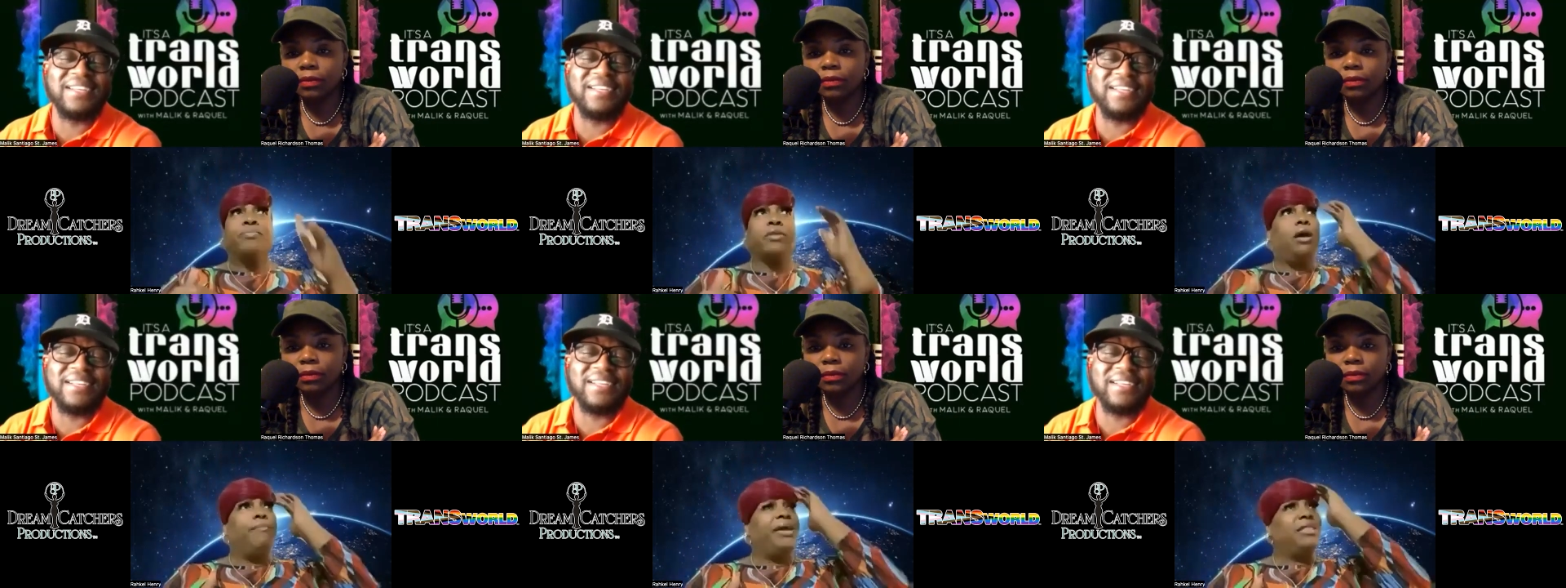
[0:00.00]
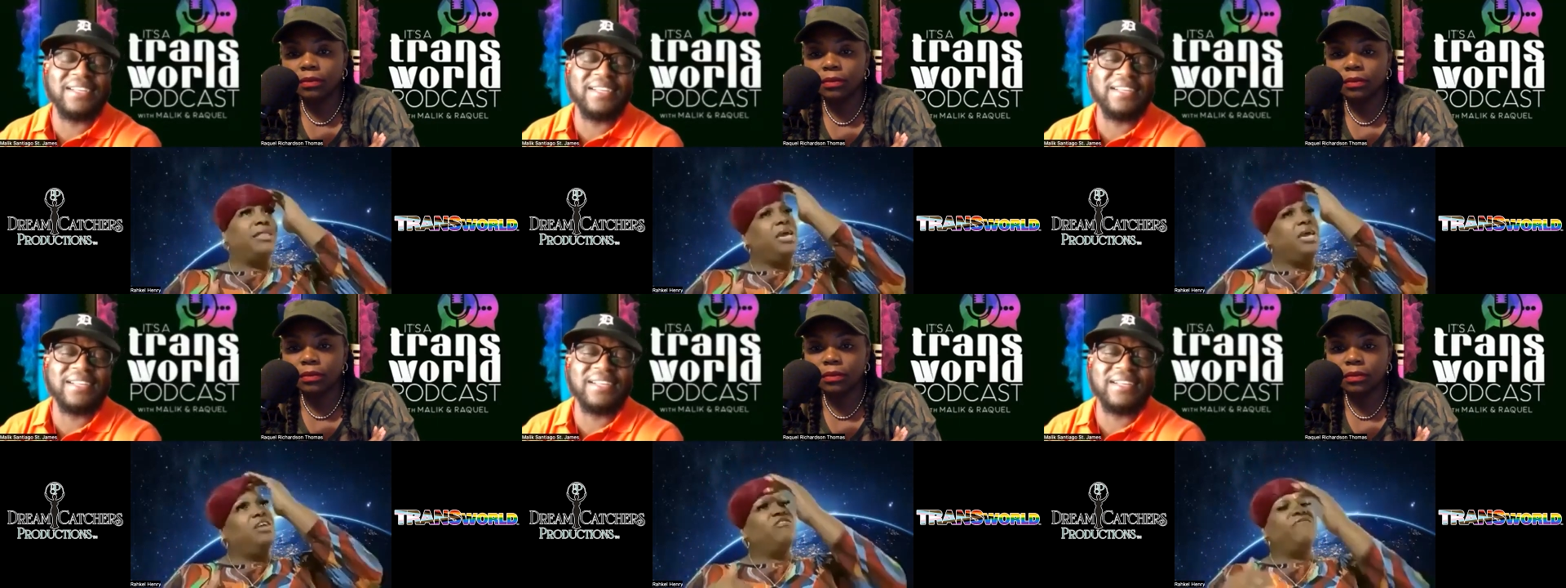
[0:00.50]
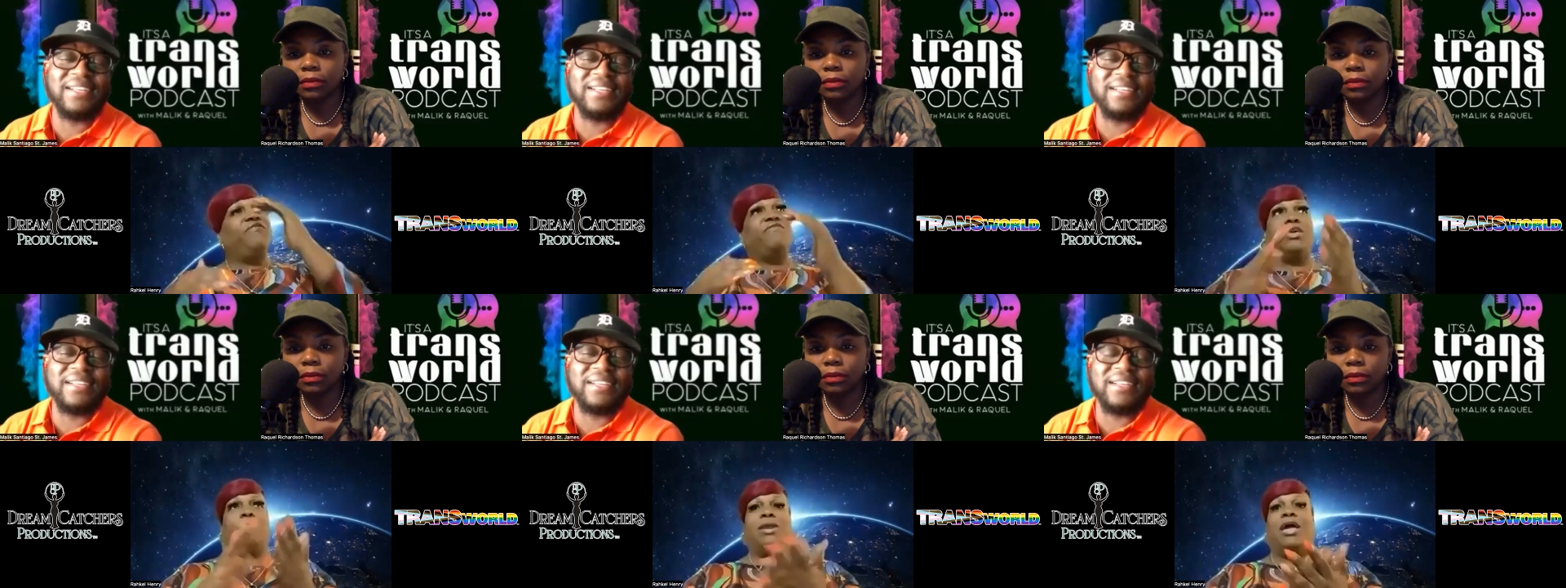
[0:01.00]
Speaker 1: um, at the age of
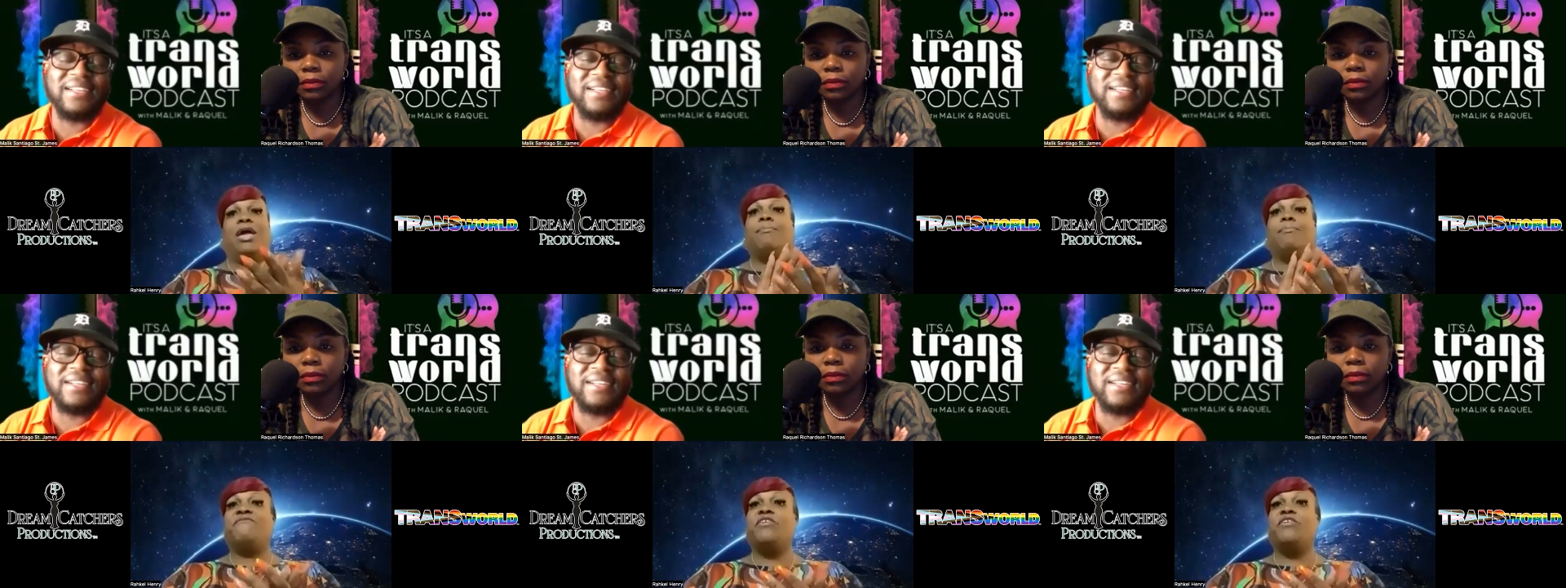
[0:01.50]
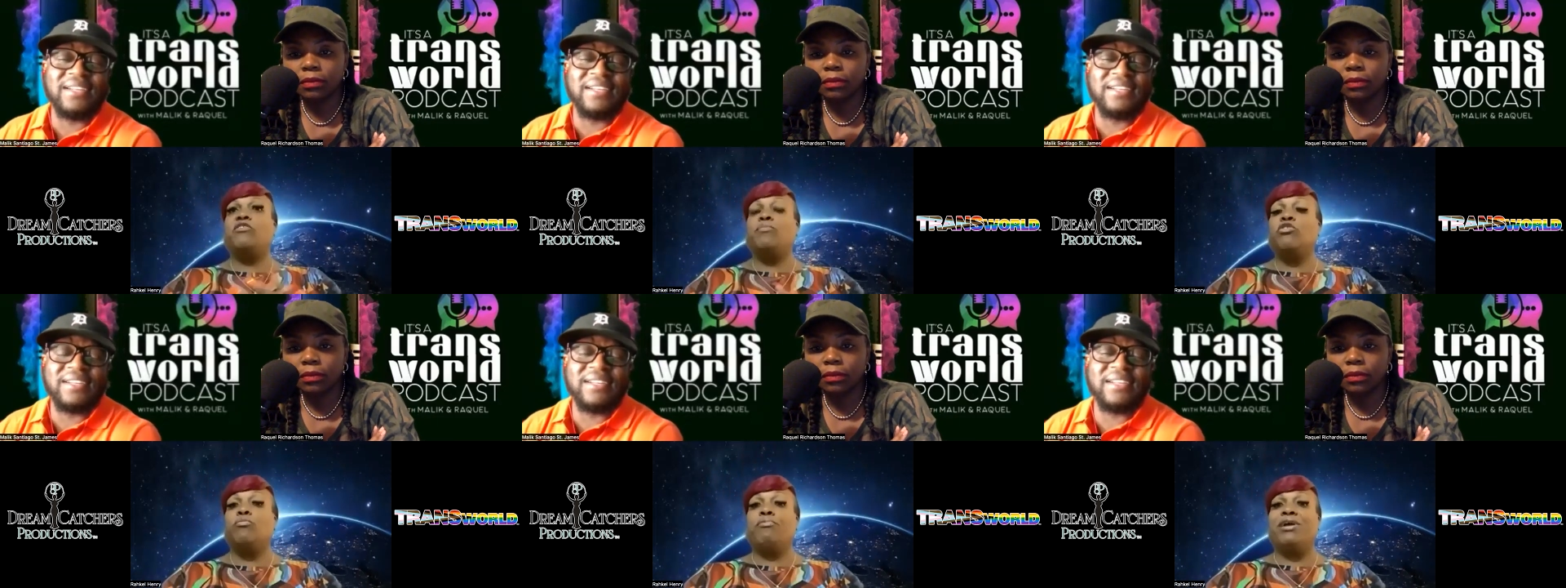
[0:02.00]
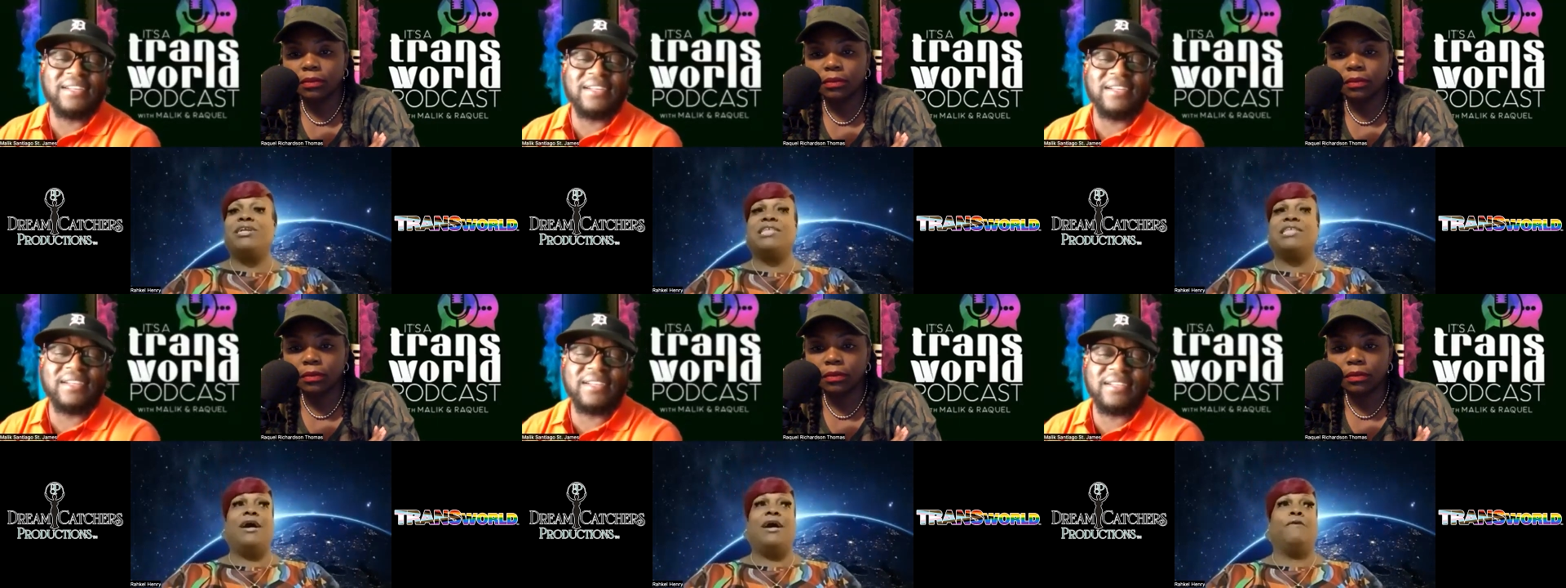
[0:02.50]
15 when I had my first mental
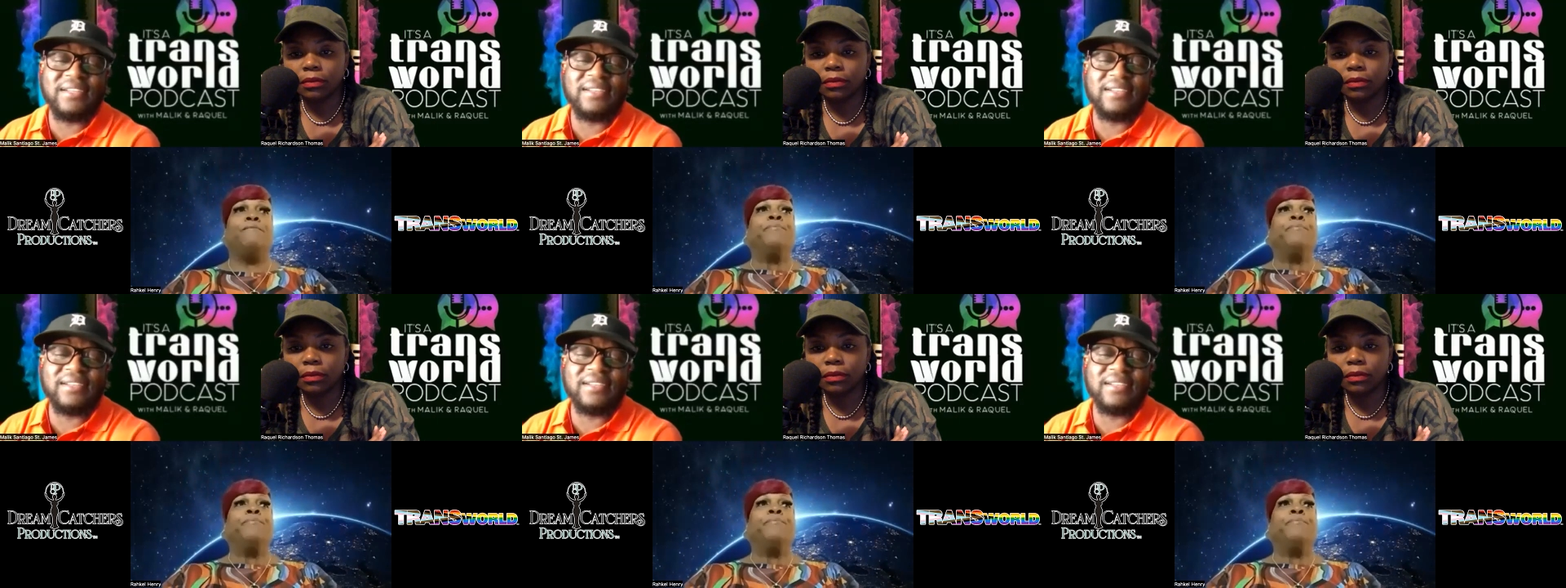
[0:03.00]
breakdown.